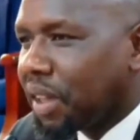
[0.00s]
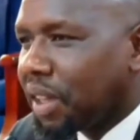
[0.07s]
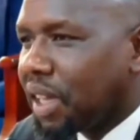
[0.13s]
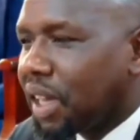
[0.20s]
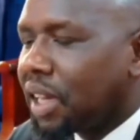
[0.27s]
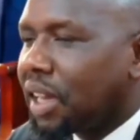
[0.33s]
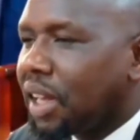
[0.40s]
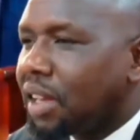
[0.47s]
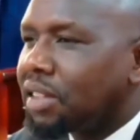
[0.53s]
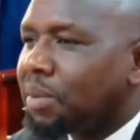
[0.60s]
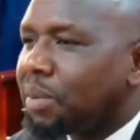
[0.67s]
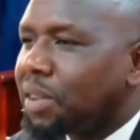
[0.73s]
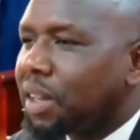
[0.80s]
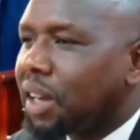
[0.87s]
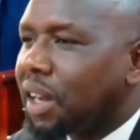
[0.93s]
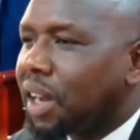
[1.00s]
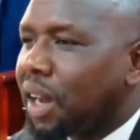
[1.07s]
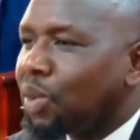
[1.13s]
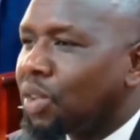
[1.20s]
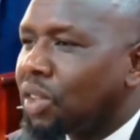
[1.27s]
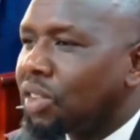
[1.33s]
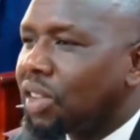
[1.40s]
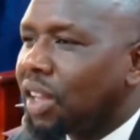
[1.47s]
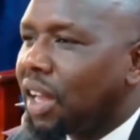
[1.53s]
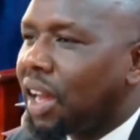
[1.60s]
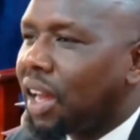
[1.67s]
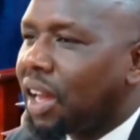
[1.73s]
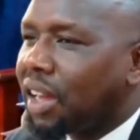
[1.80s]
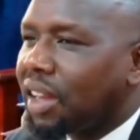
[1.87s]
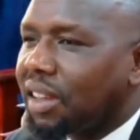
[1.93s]
Yet there are some certain counties that
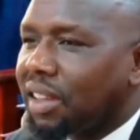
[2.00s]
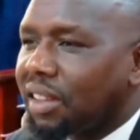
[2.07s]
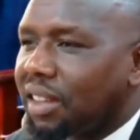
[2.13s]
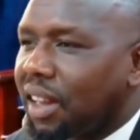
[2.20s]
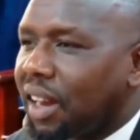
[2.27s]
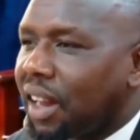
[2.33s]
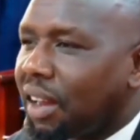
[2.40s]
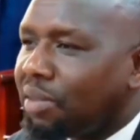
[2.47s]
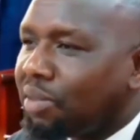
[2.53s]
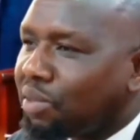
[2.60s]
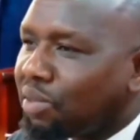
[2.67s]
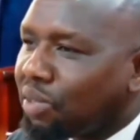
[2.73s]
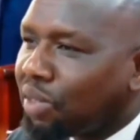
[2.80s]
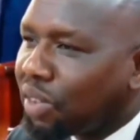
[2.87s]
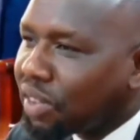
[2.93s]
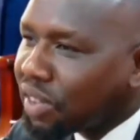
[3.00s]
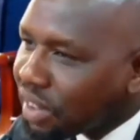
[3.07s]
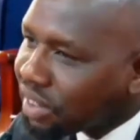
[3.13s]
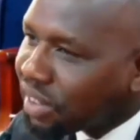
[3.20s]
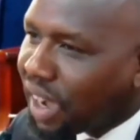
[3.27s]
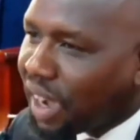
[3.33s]
have this